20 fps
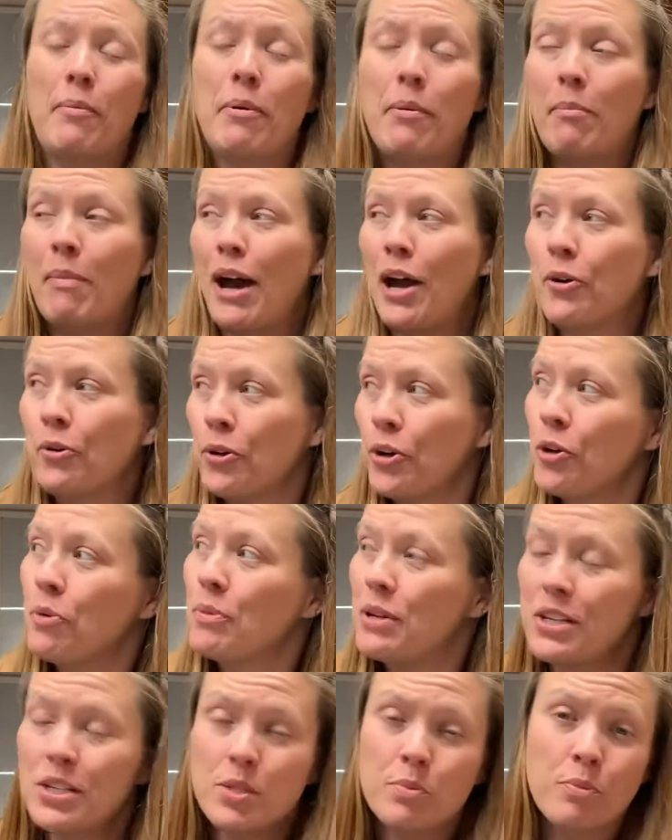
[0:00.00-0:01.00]
My room
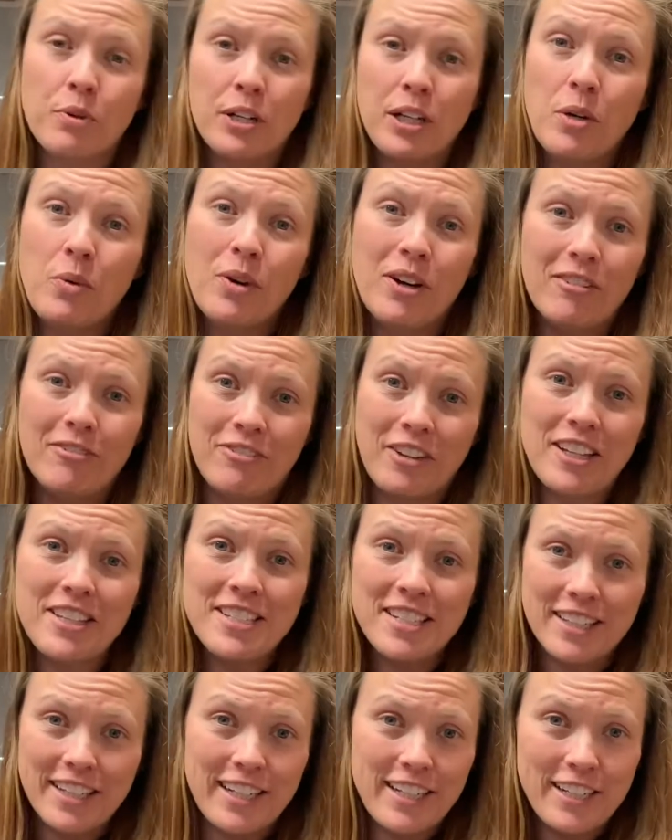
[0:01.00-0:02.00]
is pretty well
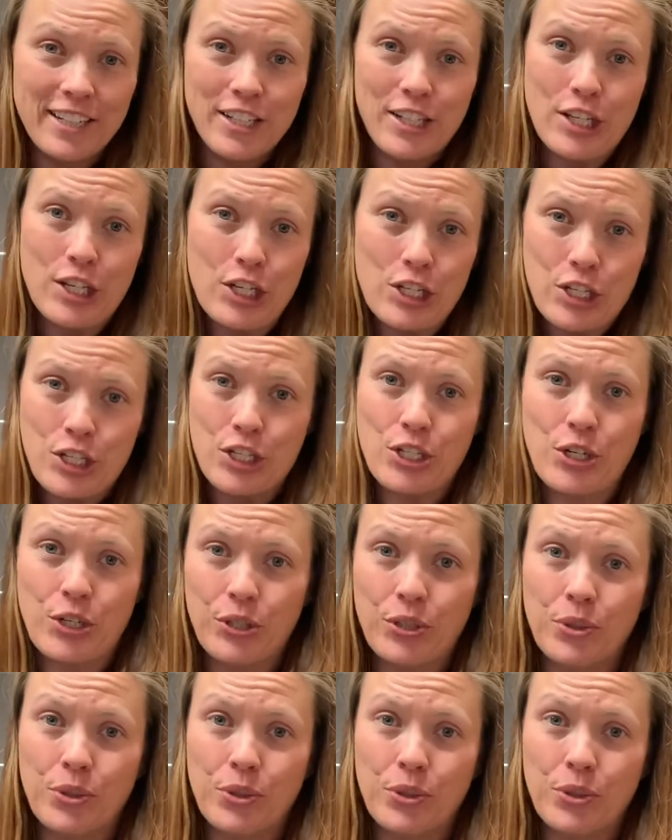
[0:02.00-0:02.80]
ventilated, so